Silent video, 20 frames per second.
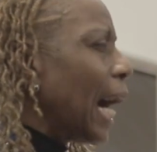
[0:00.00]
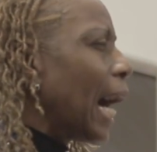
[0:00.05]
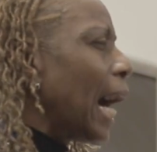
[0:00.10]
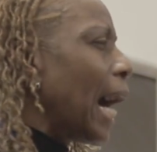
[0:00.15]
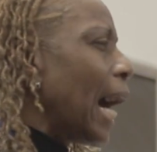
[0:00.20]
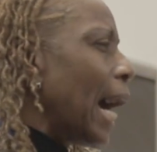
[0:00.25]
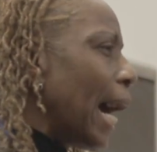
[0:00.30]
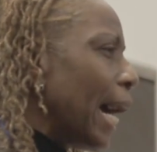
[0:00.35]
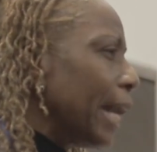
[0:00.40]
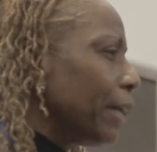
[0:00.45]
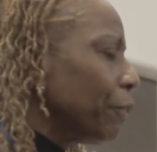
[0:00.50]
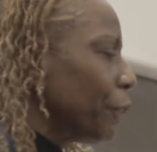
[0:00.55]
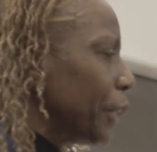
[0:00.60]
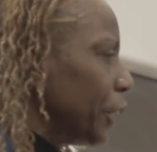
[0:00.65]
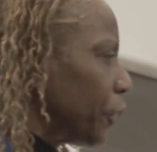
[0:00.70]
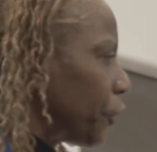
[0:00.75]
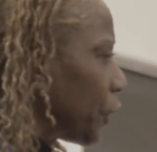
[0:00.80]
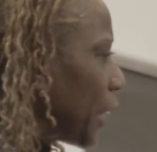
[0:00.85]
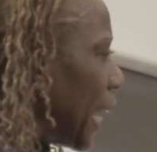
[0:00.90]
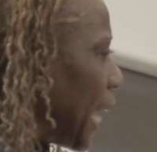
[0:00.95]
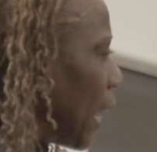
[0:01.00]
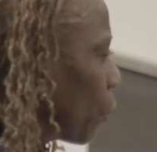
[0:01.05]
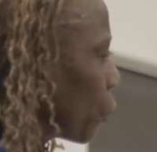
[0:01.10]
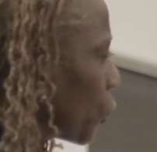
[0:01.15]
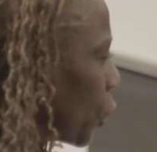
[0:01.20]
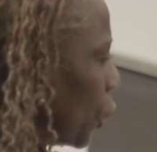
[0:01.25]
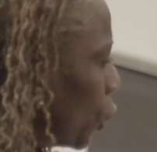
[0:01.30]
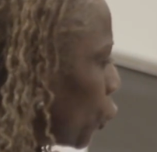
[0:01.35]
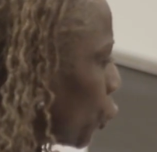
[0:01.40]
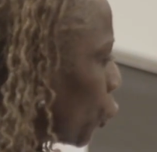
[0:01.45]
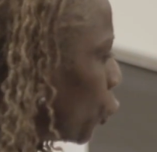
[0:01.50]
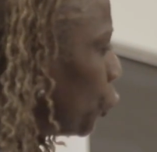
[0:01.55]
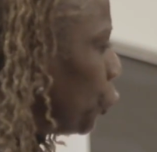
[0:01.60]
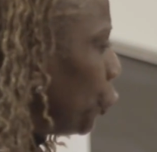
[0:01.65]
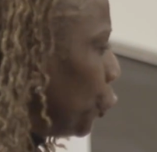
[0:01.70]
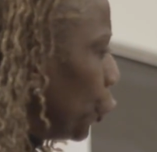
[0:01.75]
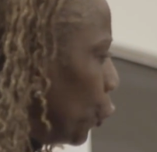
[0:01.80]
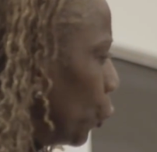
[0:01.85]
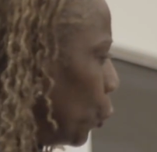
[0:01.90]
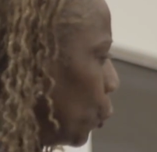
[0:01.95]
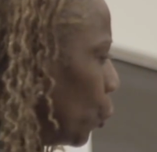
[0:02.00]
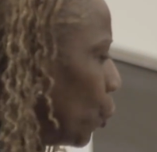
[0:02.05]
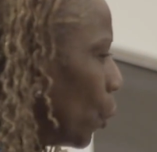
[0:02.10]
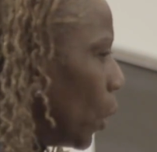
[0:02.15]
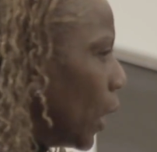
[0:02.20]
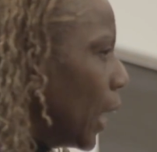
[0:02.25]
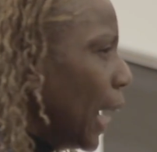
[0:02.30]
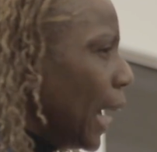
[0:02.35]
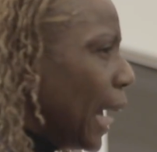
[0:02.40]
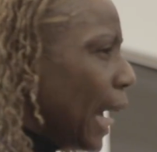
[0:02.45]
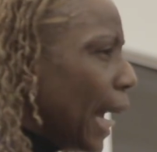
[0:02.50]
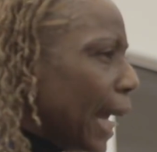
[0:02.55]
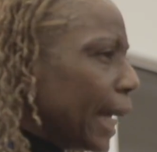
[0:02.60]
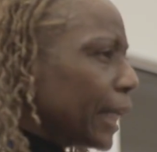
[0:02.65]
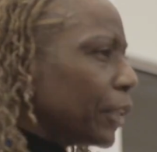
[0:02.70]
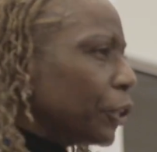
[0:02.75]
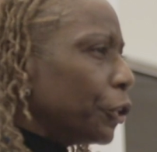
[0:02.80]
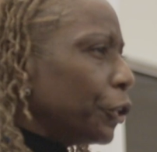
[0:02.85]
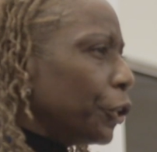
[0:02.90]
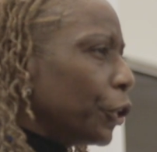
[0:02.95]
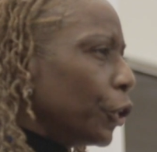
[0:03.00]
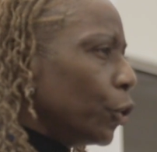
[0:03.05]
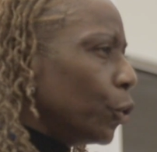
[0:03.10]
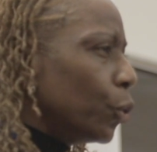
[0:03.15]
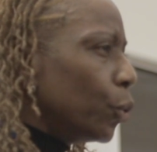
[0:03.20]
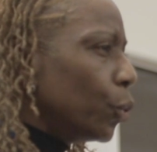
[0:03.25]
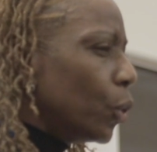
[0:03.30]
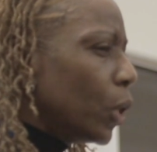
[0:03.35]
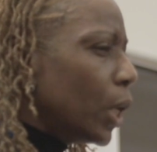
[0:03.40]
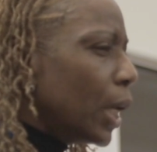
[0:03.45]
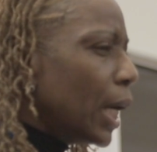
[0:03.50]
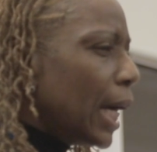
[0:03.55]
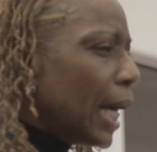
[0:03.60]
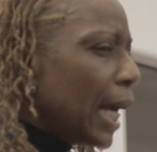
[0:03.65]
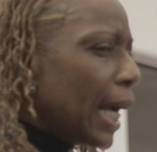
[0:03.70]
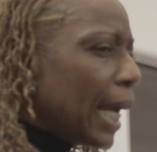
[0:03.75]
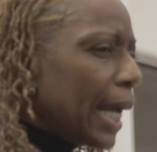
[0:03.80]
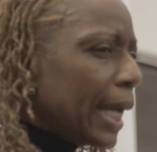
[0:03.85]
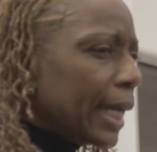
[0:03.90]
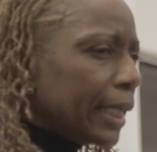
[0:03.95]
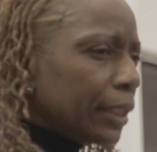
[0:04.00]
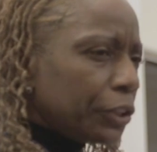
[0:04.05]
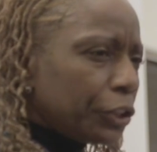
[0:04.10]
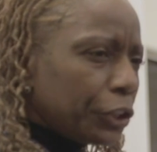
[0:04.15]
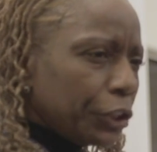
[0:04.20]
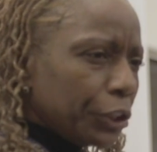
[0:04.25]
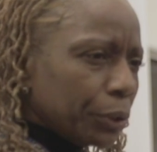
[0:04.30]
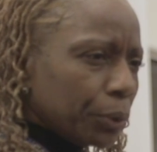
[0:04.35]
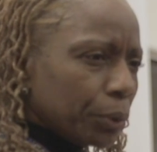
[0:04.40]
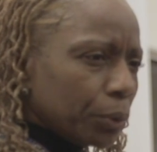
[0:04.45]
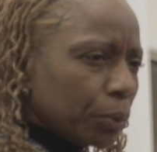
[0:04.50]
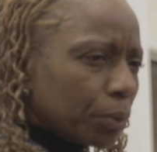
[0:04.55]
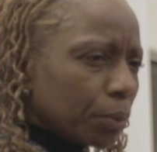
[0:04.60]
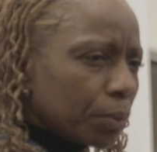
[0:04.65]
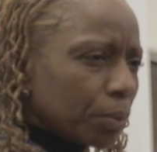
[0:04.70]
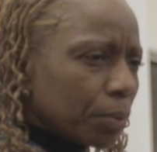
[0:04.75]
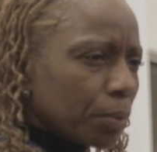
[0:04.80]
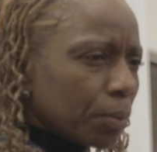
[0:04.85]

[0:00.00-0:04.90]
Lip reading: I reached out to you and you and you.